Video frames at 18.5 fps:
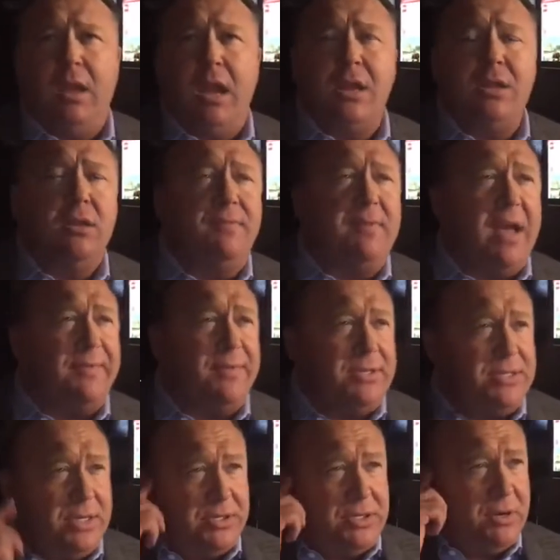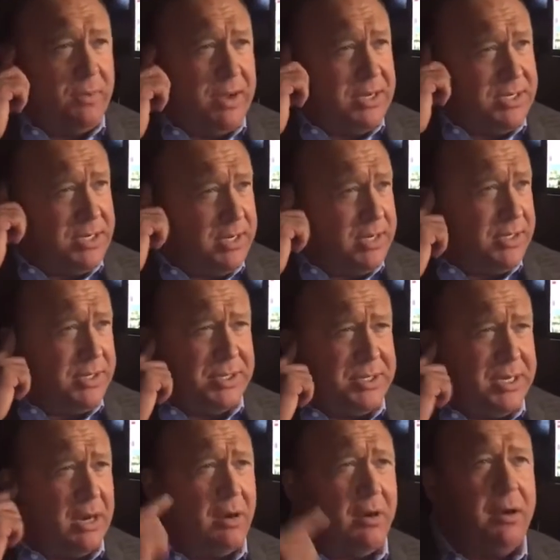and you've got the situation in
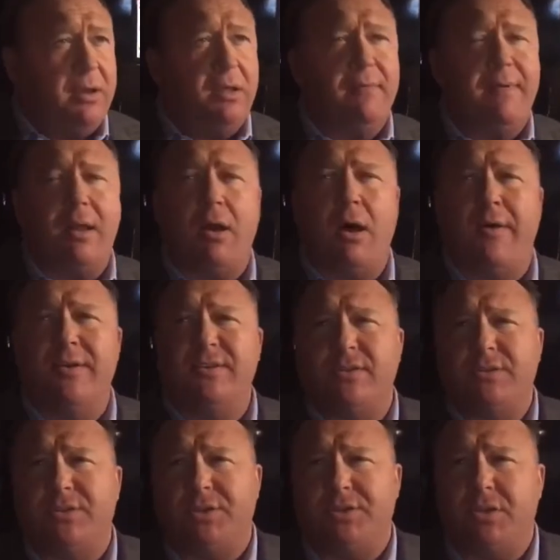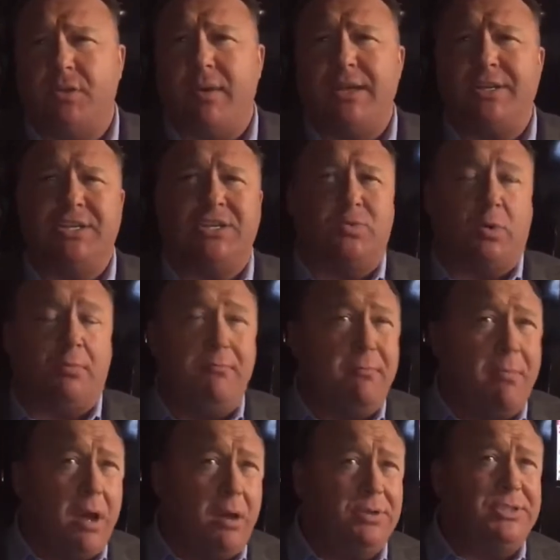Syria, you've got all these other situations where
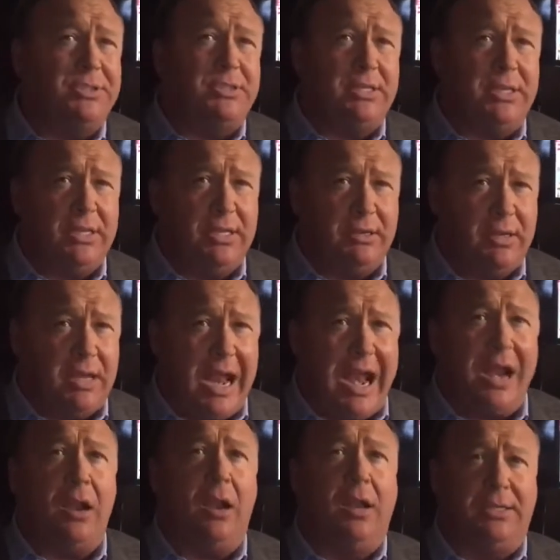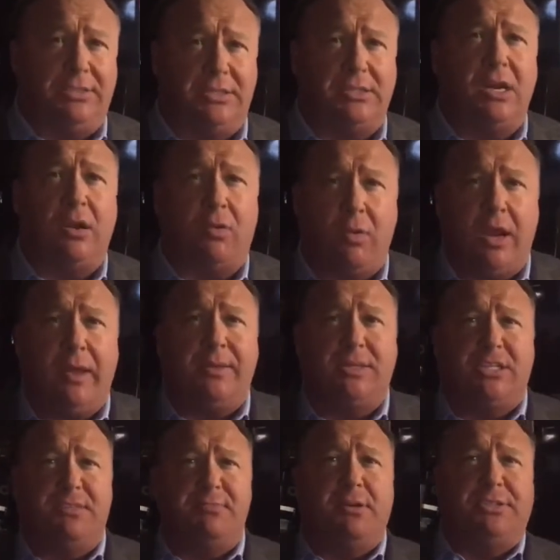most analysts agree
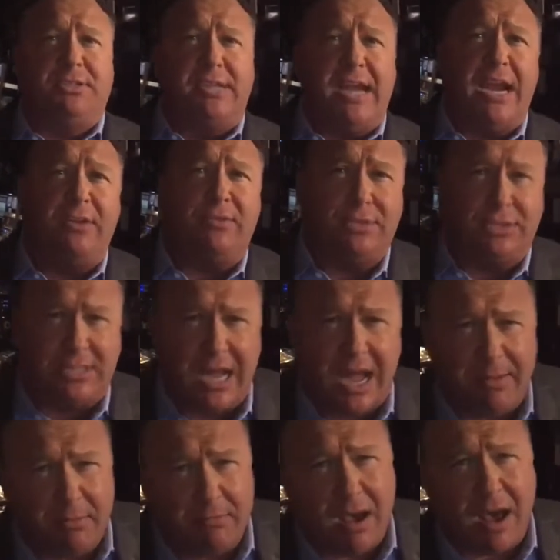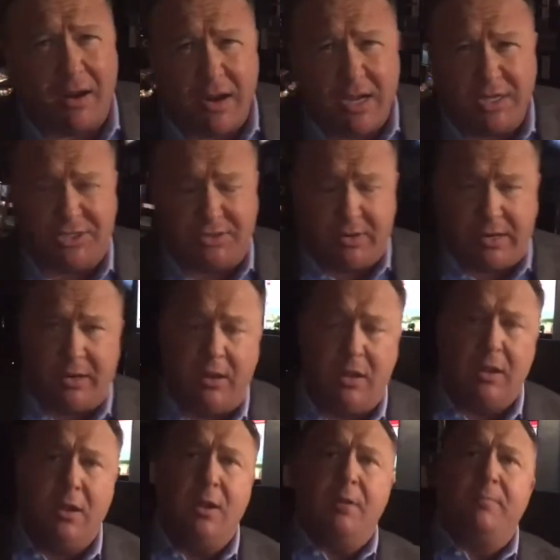this is the most dangerous time in modern history.
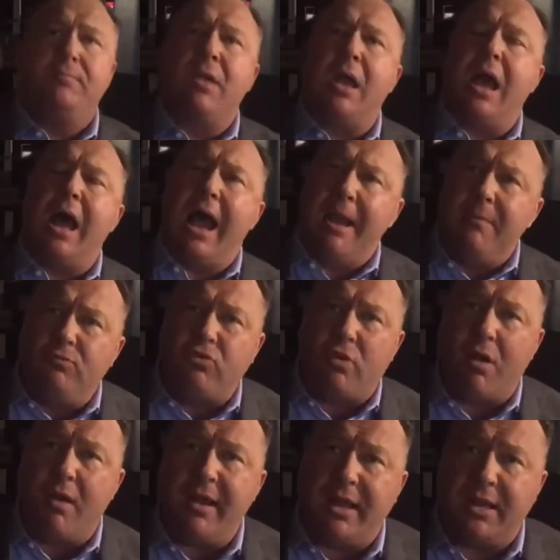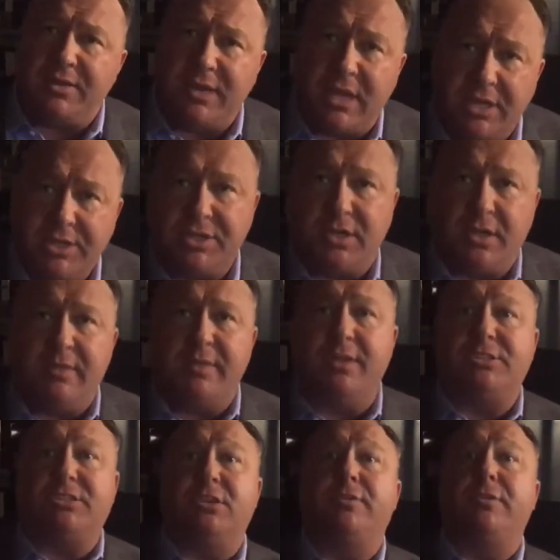I'm drawing attention to
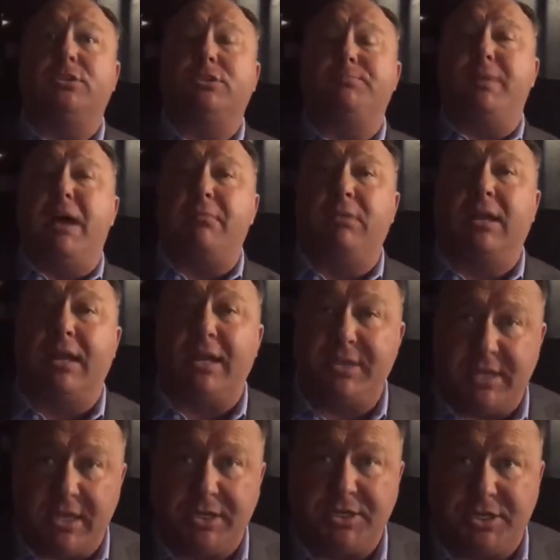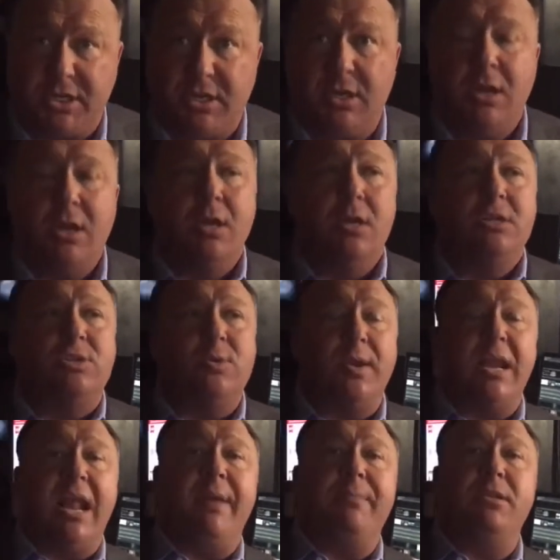this so there's public attention so we
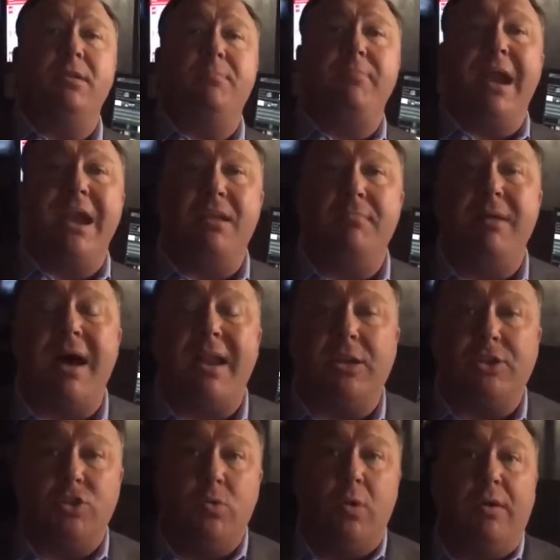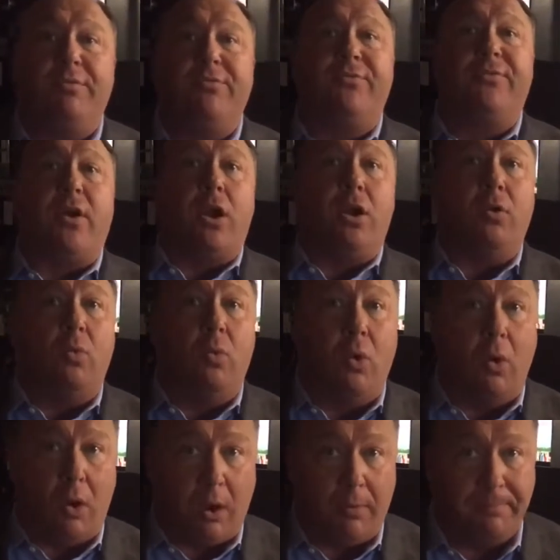can have a debate about it to avert
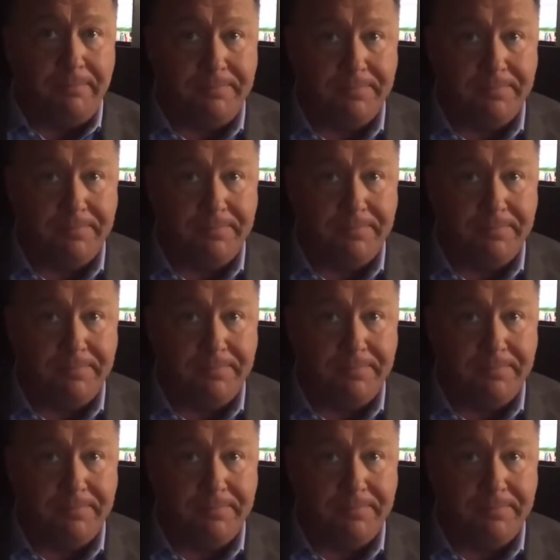war.